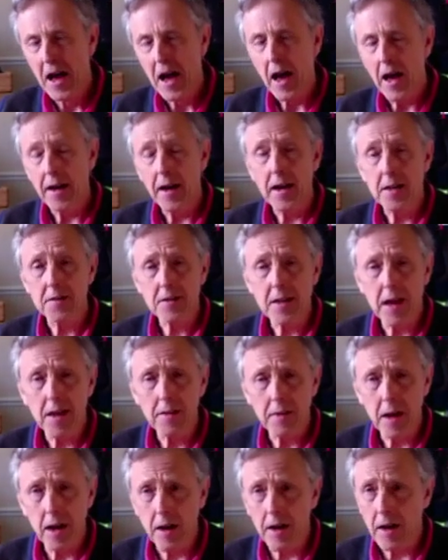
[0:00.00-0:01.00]
And I
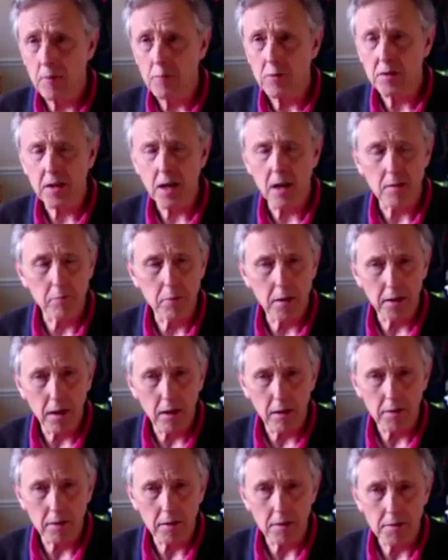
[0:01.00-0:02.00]
sat there and I was going
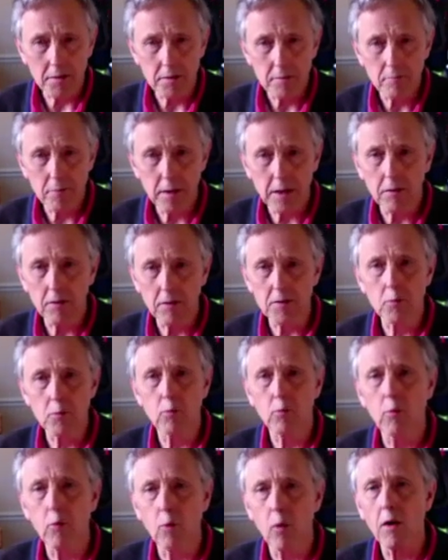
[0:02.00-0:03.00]
bananas because
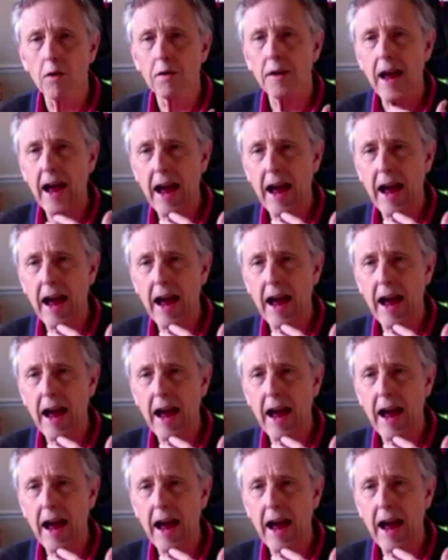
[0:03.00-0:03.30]
what